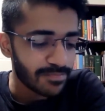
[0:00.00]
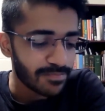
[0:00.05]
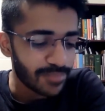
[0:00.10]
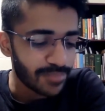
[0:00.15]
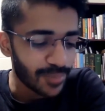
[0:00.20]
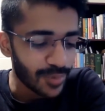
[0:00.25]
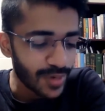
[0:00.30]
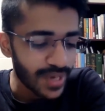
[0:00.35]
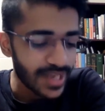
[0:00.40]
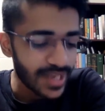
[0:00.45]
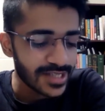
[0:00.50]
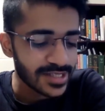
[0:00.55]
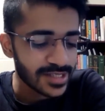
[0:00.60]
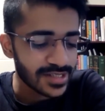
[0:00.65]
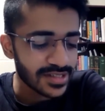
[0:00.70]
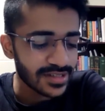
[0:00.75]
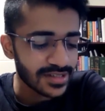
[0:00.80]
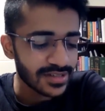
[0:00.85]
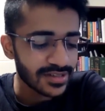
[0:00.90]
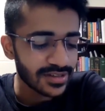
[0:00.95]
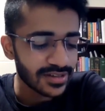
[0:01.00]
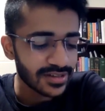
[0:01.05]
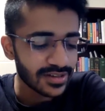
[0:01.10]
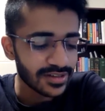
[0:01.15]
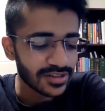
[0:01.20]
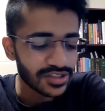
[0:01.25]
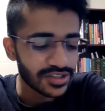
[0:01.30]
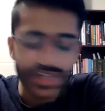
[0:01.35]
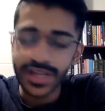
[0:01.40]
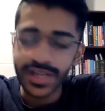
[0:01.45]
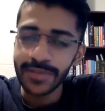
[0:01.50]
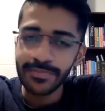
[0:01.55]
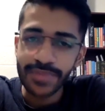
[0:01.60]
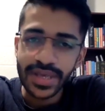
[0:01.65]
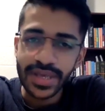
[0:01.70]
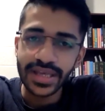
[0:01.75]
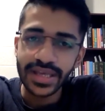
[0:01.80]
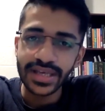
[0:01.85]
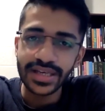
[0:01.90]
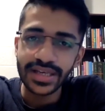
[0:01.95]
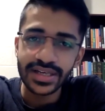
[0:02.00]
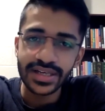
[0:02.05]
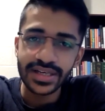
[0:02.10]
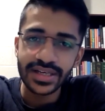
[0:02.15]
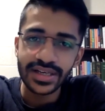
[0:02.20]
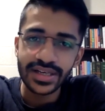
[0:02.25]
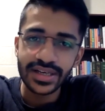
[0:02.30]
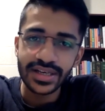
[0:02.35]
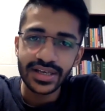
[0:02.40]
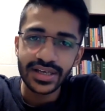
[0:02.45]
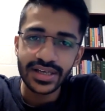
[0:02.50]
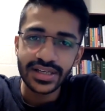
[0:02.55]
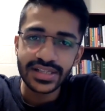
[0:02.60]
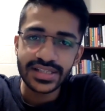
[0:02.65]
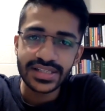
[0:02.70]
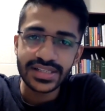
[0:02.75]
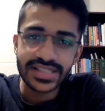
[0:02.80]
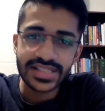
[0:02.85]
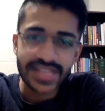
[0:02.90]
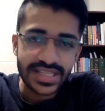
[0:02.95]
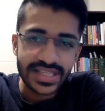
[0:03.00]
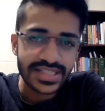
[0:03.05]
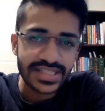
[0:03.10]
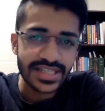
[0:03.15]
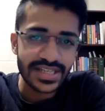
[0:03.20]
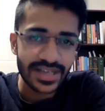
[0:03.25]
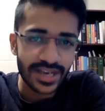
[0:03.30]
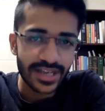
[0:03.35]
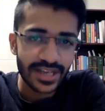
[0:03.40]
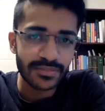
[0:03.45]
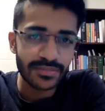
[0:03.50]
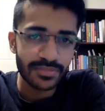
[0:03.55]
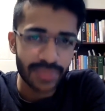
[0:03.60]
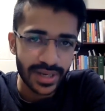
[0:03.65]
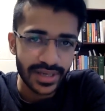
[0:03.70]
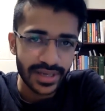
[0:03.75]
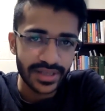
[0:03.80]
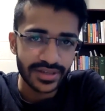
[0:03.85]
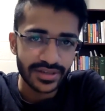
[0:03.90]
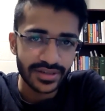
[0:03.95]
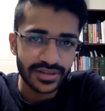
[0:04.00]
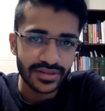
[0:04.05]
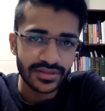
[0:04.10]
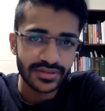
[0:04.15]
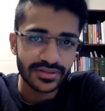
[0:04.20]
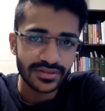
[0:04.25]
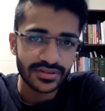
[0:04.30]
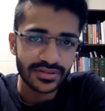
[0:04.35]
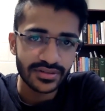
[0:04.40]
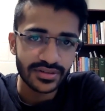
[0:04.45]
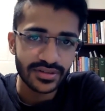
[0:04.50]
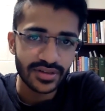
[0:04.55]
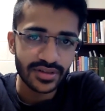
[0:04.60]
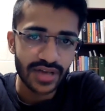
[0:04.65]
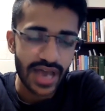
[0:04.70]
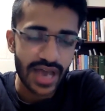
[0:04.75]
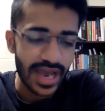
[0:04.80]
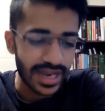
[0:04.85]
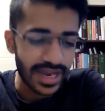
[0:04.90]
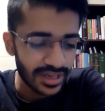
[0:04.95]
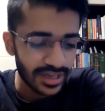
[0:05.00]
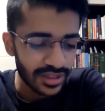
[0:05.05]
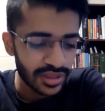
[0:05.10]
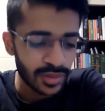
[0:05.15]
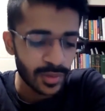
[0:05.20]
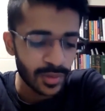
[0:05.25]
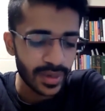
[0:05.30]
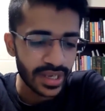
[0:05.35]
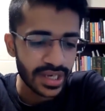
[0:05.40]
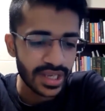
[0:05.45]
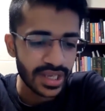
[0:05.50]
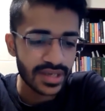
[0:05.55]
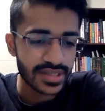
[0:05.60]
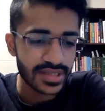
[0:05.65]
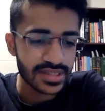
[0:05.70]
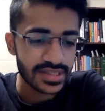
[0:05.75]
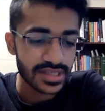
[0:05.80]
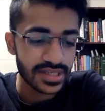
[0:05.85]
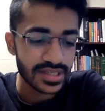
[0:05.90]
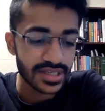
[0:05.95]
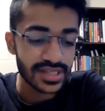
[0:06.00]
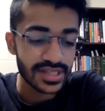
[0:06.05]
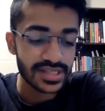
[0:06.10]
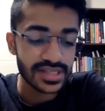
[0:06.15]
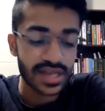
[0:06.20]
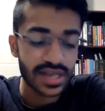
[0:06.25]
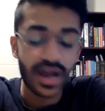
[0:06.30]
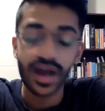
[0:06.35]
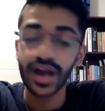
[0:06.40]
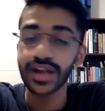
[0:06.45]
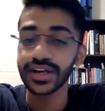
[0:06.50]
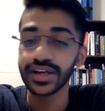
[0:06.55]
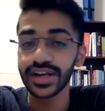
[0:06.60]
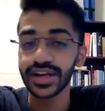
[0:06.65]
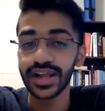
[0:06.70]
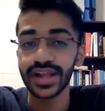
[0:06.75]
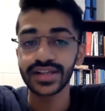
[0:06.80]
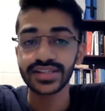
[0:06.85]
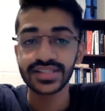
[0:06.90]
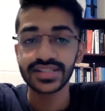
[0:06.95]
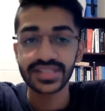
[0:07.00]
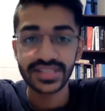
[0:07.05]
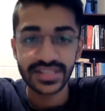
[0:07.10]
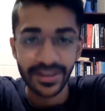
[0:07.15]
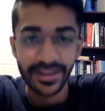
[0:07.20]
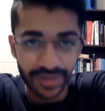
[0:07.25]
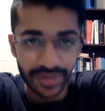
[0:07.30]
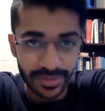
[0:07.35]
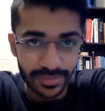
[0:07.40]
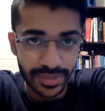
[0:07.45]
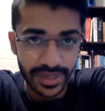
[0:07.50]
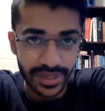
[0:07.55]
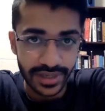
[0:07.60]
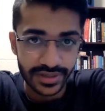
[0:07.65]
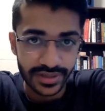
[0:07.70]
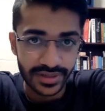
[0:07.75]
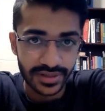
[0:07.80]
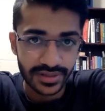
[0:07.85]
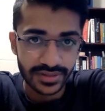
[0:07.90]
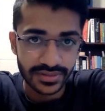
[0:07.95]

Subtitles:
Pune's GDP is 69 billion and Lithuania's is 107 billion.